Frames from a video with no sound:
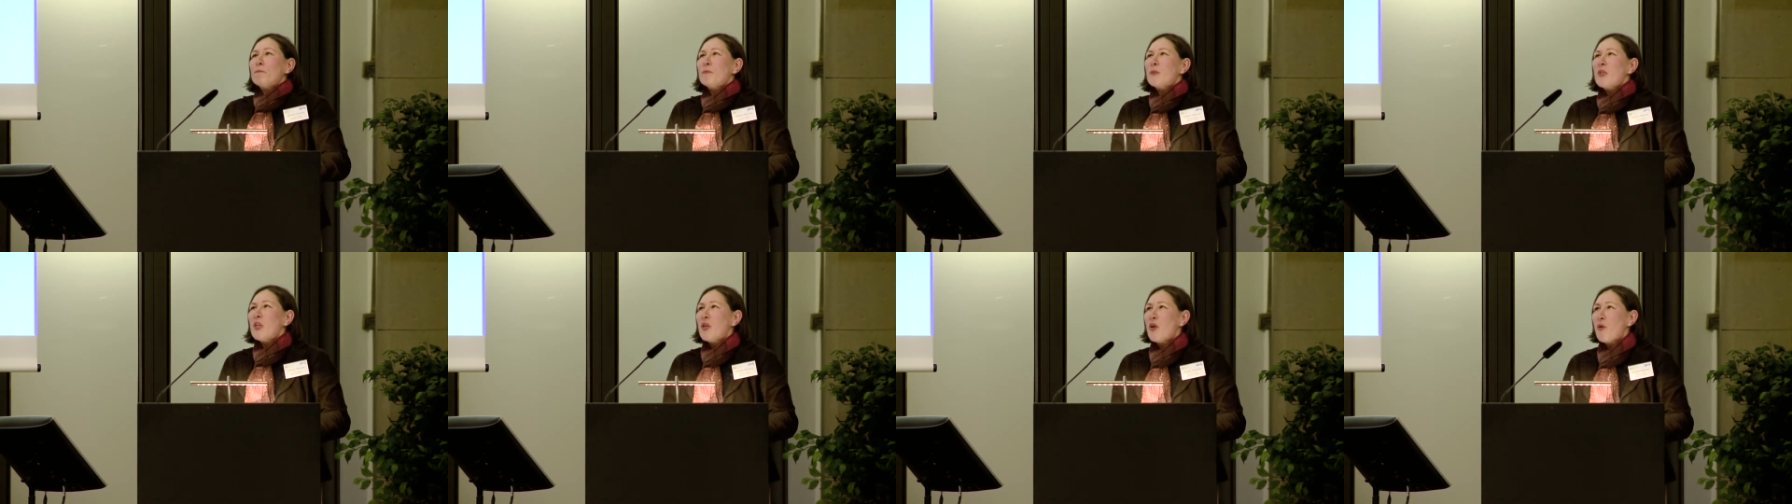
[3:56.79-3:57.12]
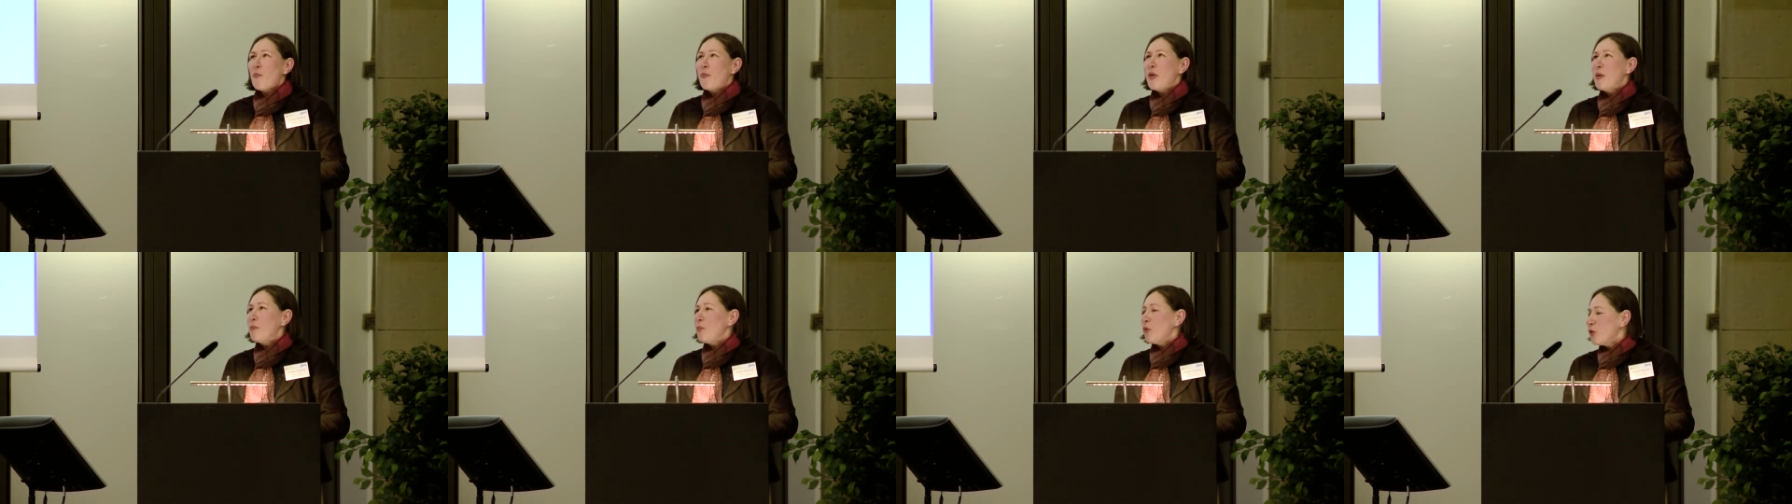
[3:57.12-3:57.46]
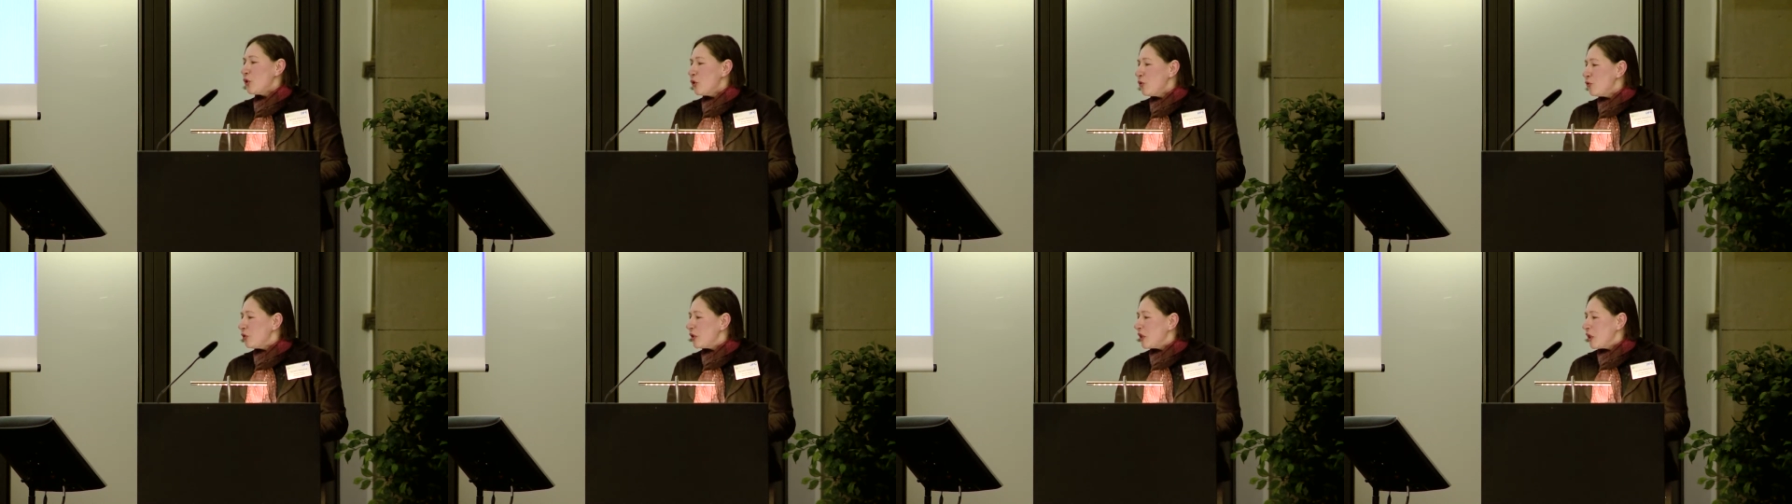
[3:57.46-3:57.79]
You know, people
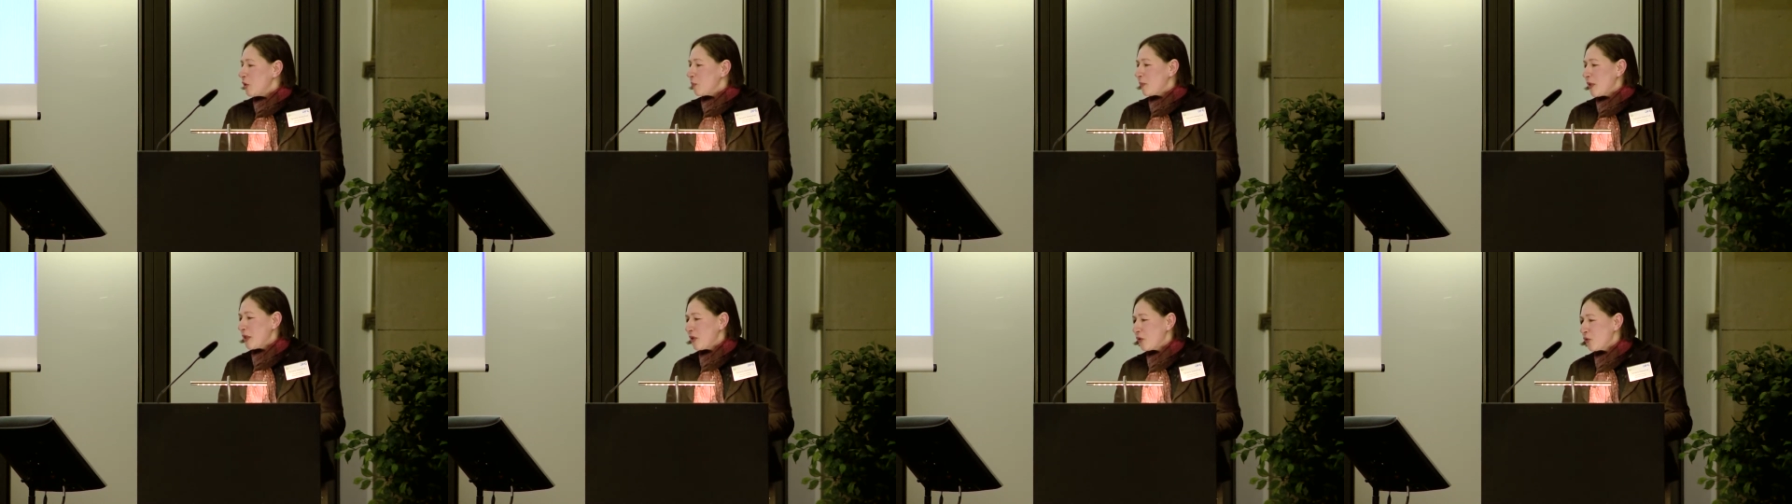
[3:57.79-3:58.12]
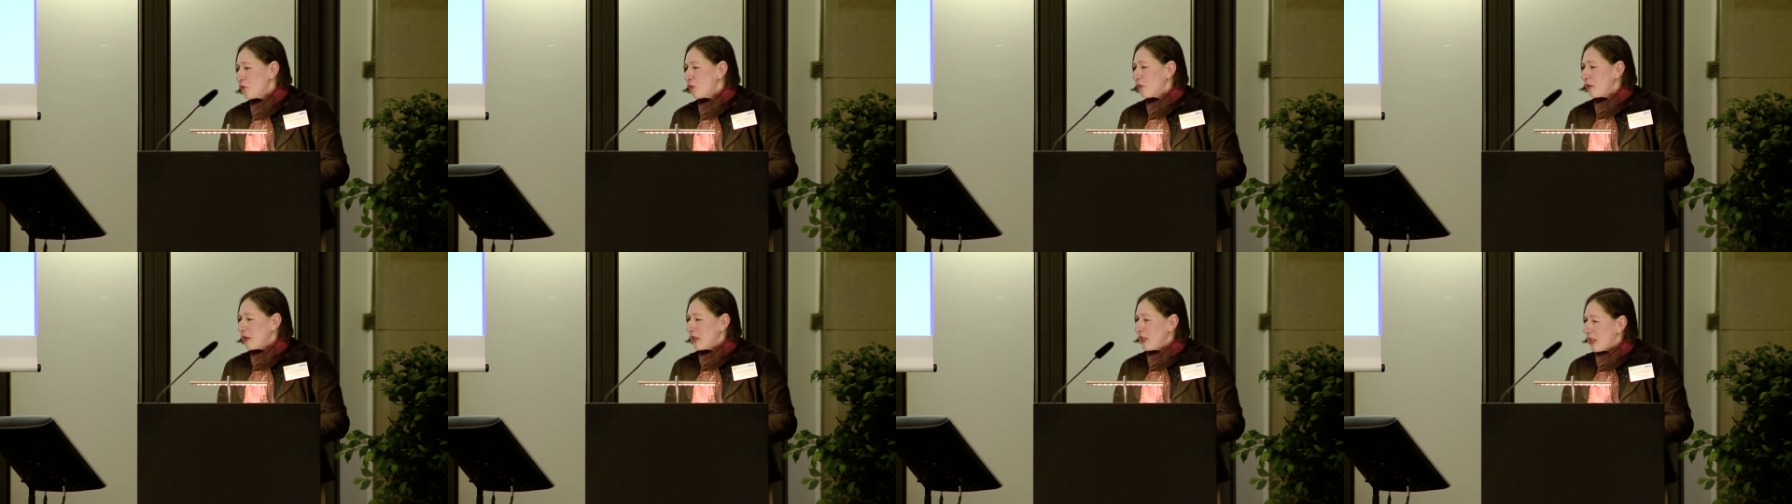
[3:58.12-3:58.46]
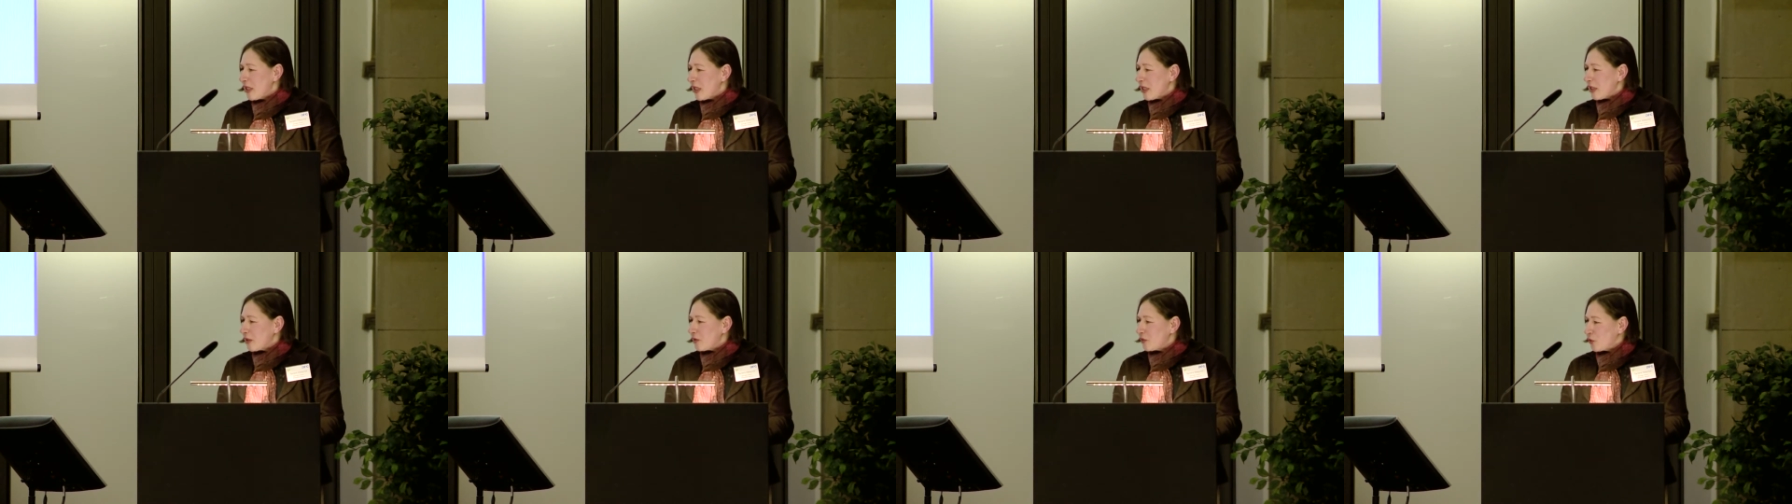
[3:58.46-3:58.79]
use these predatory
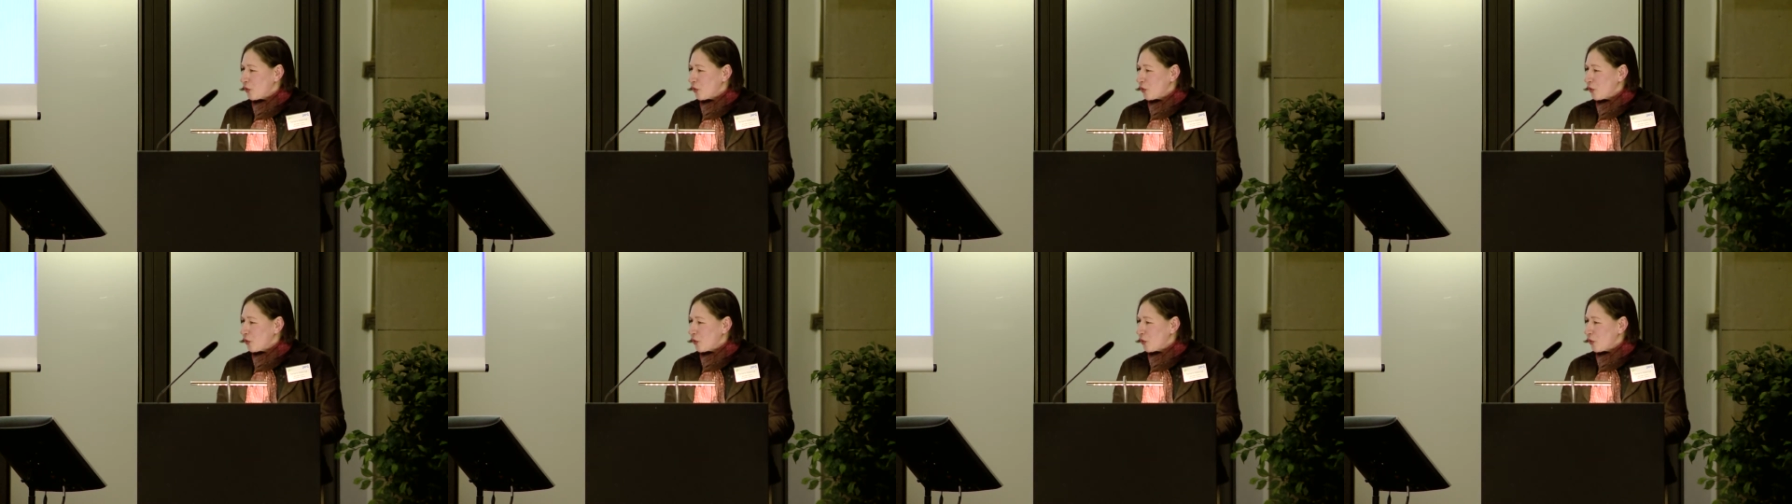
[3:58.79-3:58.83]
uh,